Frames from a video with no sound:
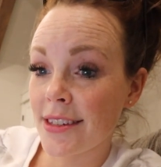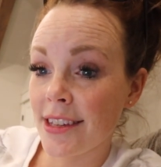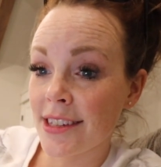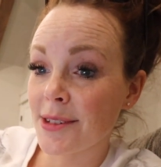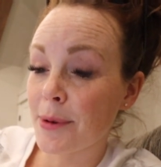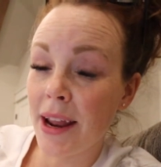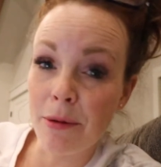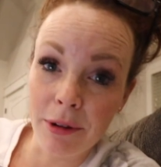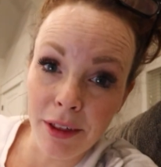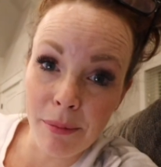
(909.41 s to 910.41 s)
This is when I
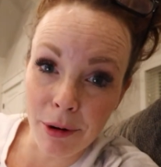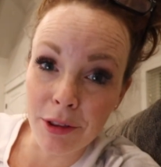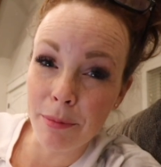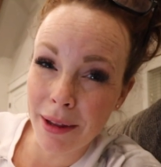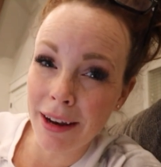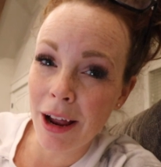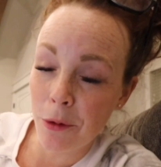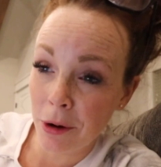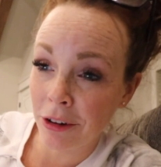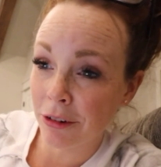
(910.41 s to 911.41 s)
really burn the midnight
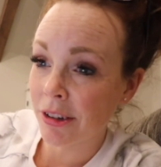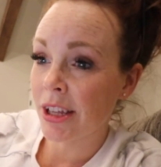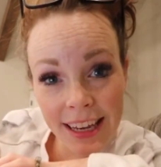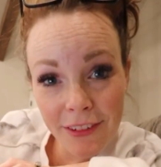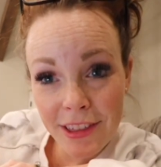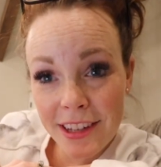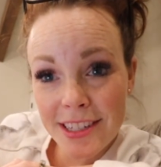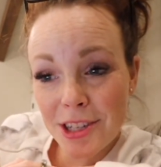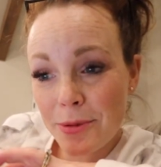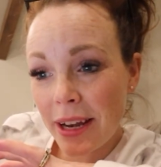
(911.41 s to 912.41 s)
oil, getting everything
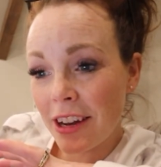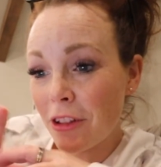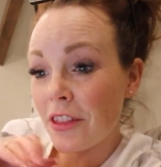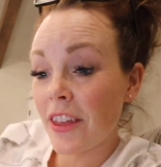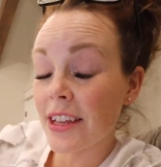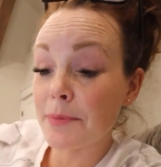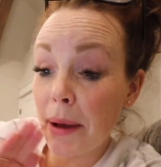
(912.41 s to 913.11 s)
situated and all the things.